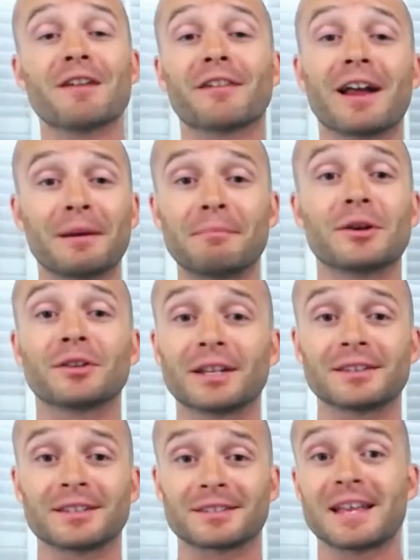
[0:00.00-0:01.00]
had a beer
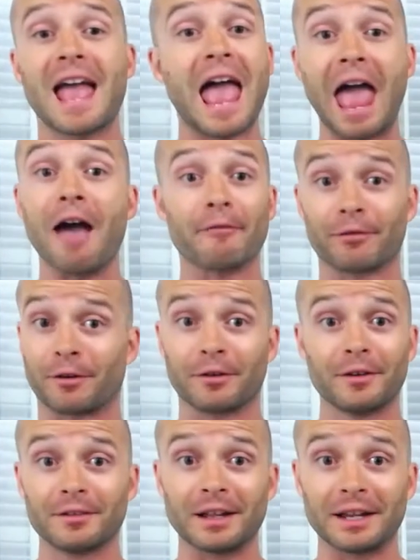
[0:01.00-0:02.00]
like this ever.
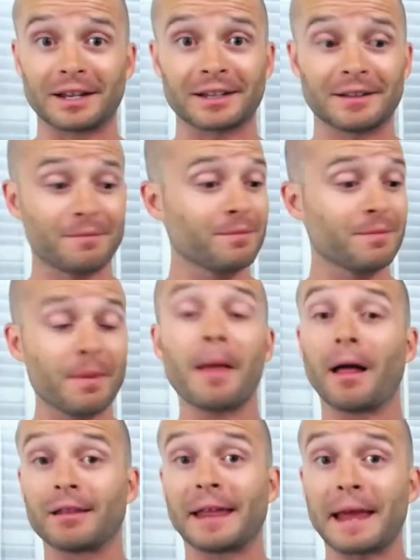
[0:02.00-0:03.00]
Like,
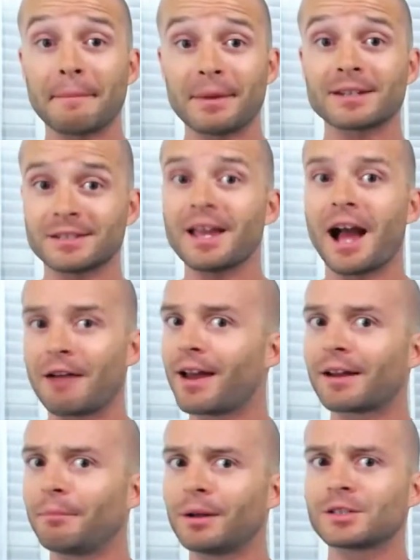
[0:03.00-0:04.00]
lambics, yeah, I've
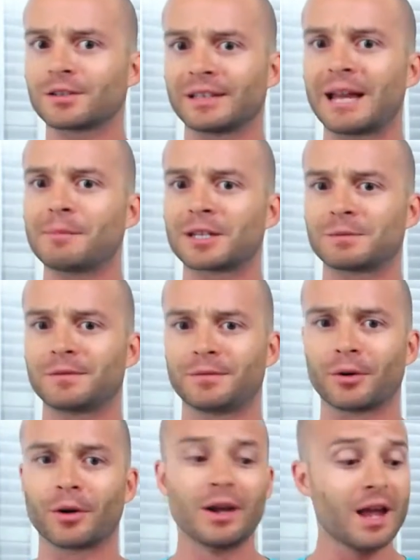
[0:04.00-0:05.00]
had a bunch of lambics
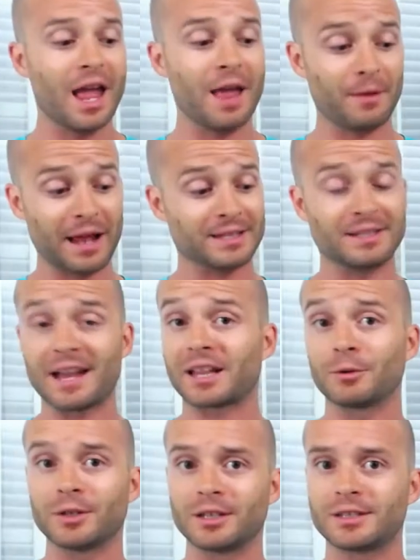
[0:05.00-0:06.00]
before, and that's
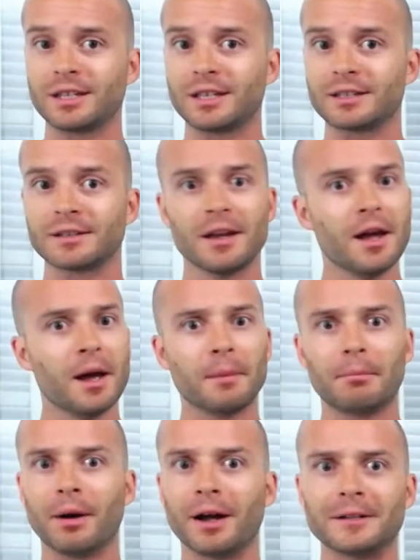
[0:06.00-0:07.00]
exactly what this is,
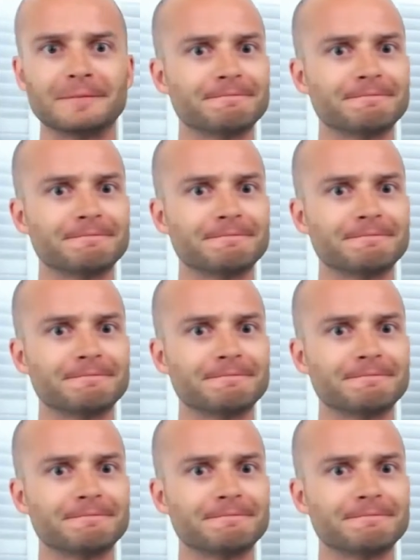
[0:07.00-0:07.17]
but